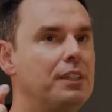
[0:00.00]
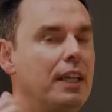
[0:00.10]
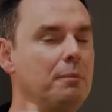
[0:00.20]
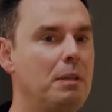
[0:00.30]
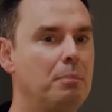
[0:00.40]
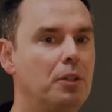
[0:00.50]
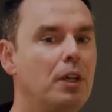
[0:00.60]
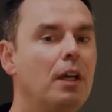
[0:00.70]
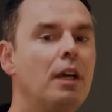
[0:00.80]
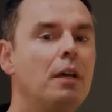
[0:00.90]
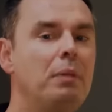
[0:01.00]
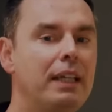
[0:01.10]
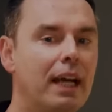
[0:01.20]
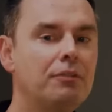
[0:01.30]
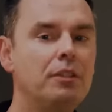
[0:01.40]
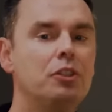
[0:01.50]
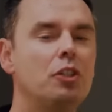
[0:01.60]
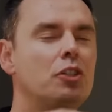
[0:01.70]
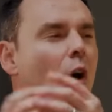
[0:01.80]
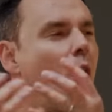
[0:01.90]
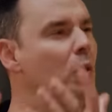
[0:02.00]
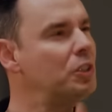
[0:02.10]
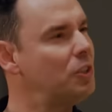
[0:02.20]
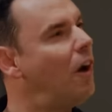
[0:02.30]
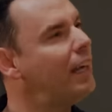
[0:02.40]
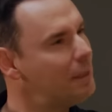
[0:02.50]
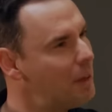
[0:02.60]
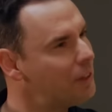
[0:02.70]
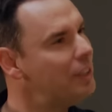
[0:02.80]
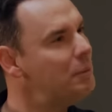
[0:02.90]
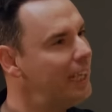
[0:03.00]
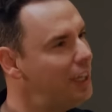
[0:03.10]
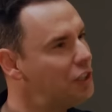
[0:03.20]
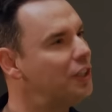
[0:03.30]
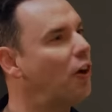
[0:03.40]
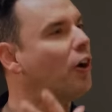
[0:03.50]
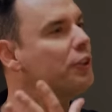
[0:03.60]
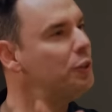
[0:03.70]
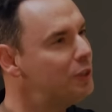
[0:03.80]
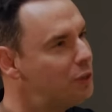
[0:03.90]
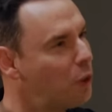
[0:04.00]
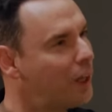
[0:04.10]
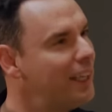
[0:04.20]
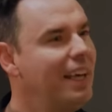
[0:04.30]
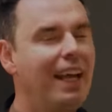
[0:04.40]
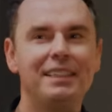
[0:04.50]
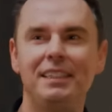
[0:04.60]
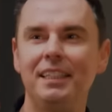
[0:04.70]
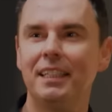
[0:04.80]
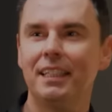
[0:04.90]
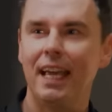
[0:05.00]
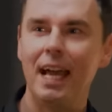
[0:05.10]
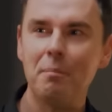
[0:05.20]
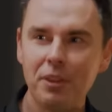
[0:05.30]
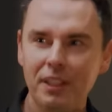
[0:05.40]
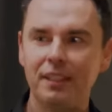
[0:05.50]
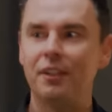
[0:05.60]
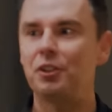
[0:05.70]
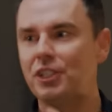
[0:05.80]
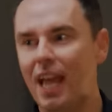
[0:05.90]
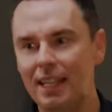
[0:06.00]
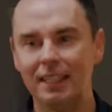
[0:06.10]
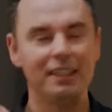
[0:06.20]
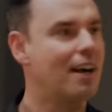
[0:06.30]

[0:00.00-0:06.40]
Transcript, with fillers: to say to people, be careful of just always talking about the limitation and arguing for it and seeking the empathy and understanding